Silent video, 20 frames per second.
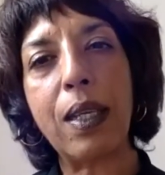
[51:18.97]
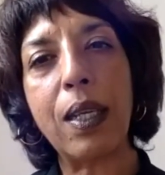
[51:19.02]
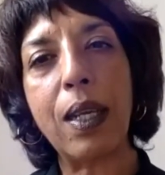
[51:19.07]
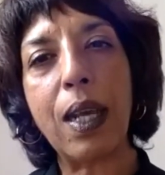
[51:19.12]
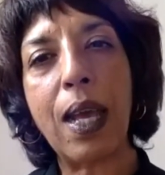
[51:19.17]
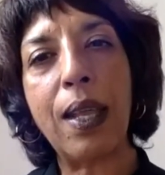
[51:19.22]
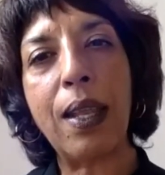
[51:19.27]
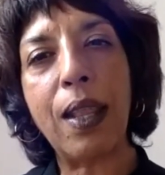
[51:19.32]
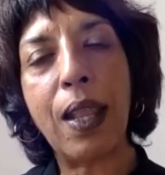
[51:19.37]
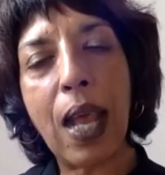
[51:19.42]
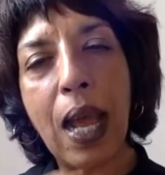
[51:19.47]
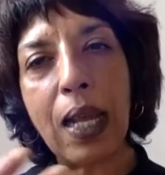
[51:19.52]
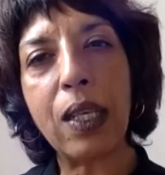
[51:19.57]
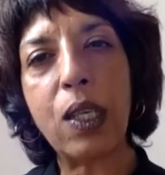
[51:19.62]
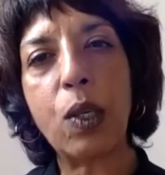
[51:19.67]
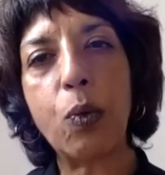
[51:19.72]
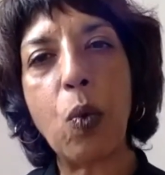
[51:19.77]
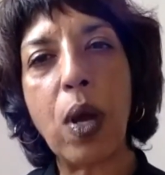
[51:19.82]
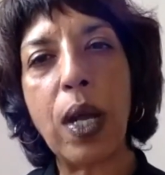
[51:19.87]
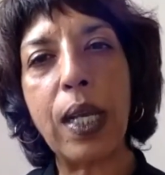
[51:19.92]
And that's
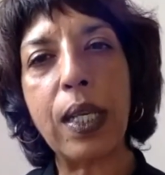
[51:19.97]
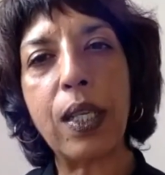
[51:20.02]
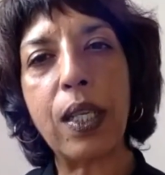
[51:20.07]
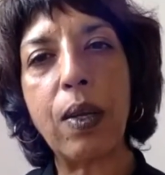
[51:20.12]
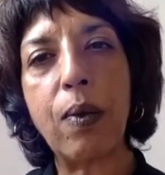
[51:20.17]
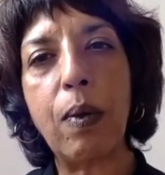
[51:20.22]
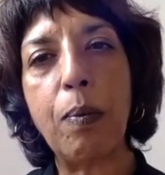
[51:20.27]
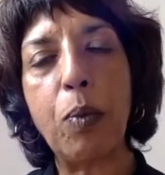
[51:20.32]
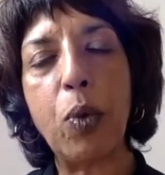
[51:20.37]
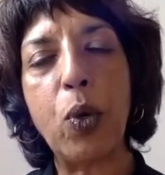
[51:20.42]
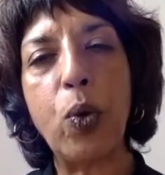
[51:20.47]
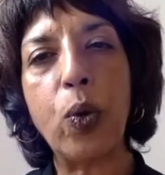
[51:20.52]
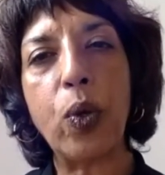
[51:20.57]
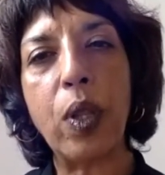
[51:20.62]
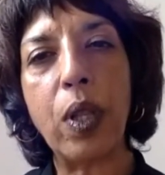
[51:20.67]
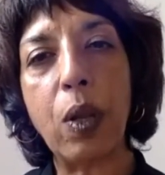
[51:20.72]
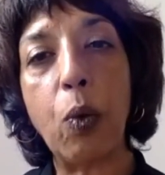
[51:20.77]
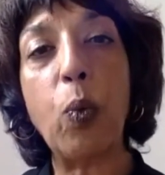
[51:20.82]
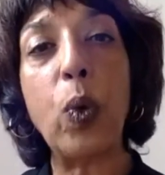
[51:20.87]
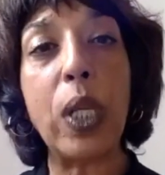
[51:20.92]
why it's so important
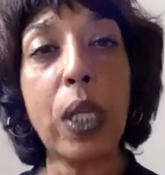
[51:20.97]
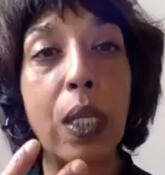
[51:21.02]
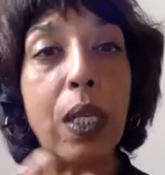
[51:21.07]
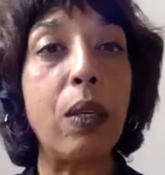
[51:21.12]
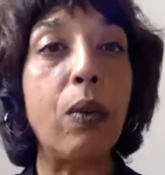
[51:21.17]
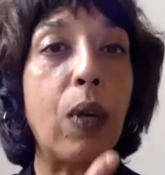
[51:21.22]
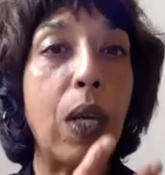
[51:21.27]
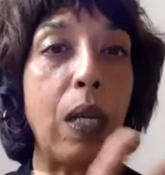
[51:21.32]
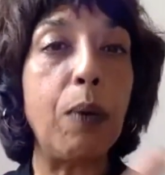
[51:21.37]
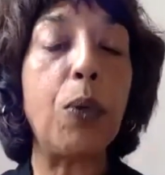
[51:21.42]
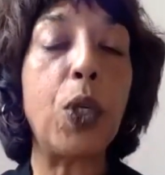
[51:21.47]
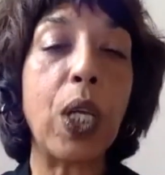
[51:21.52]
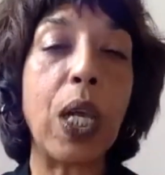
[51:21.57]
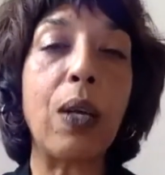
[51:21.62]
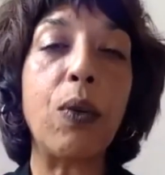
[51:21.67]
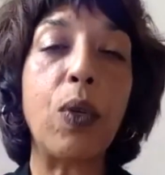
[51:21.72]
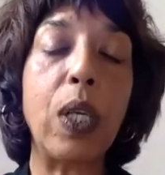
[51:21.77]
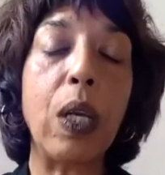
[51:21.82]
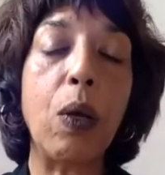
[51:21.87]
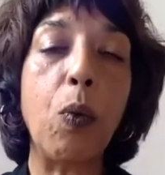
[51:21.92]
that we still keep
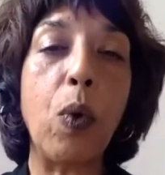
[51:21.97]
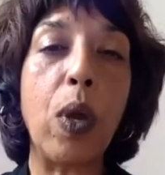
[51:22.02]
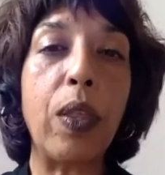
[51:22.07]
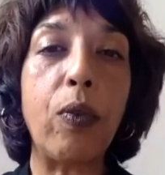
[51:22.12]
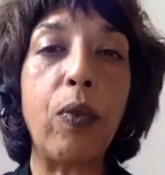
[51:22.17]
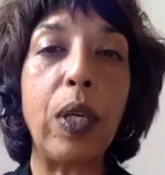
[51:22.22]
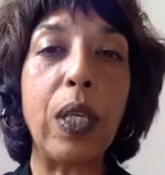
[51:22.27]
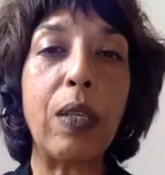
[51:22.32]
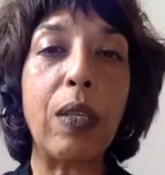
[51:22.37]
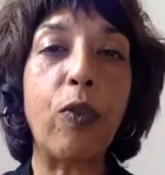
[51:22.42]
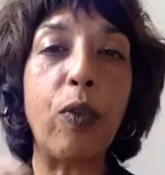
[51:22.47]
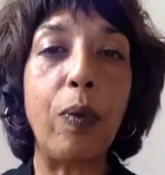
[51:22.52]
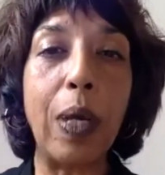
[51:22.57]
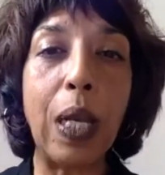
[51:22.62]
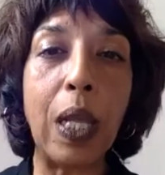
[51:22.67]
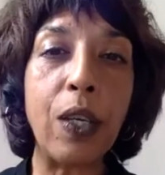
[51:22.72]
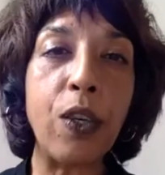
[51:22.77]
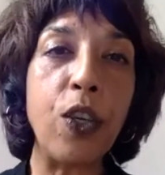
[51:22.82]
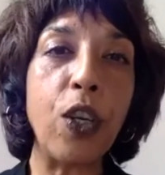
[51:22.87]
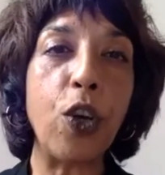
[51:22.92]
shouting, whether it's from
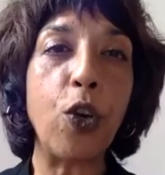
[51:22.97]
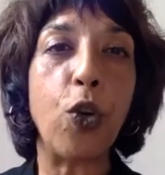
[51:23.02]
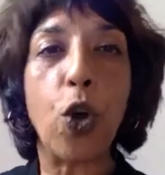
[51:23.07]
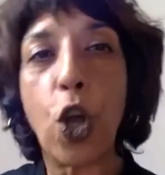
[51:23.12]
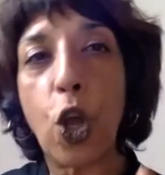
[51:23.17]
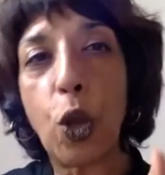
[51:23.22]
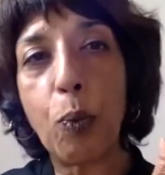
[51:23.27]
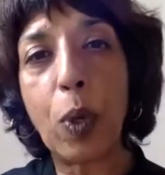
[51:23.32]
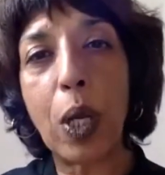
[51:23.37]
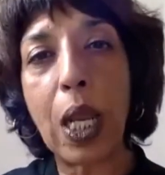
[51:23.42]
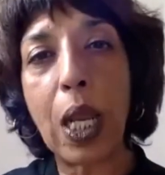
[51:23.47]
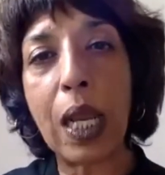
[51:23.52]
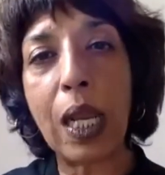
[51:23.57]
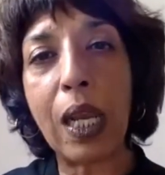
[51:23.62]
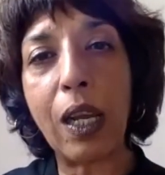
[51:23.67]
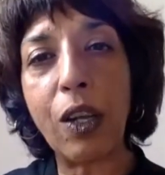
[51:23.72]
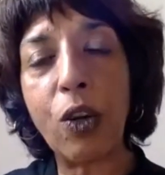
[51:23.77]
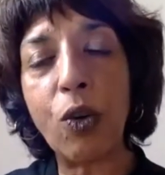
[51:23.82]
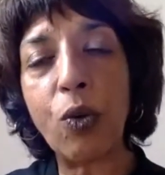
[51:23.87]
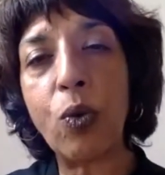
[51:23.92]
London or
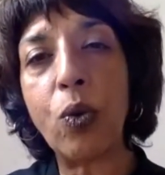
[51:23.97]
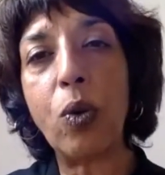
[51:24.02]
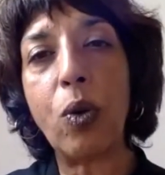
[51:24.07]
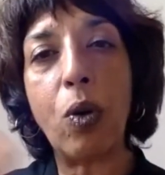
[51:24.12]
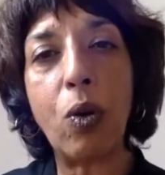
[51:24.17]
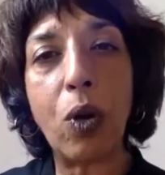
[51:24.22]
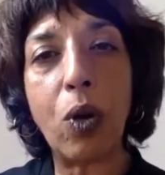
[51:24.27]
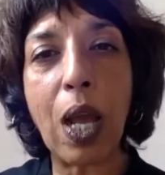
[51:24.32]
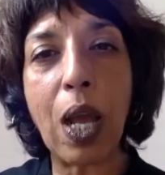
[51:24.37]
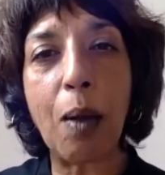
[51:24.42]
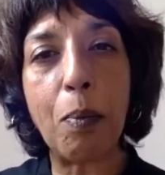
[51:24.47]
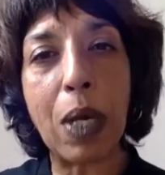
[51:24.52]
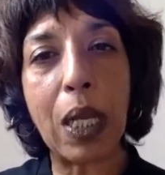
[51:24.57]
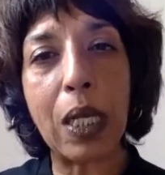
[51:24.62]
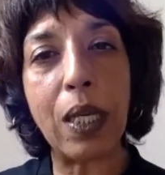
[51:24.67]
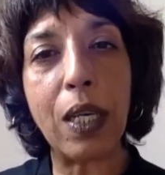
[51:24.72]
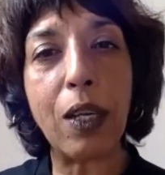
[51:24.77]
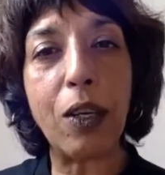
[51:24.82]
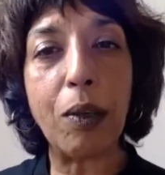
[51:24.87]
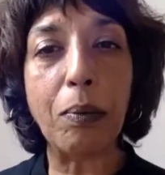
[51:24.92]
Copenhagen or
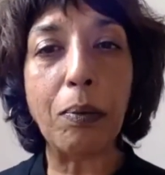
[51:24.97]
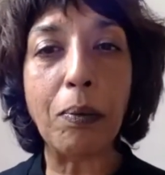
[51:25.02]
Kathmandu.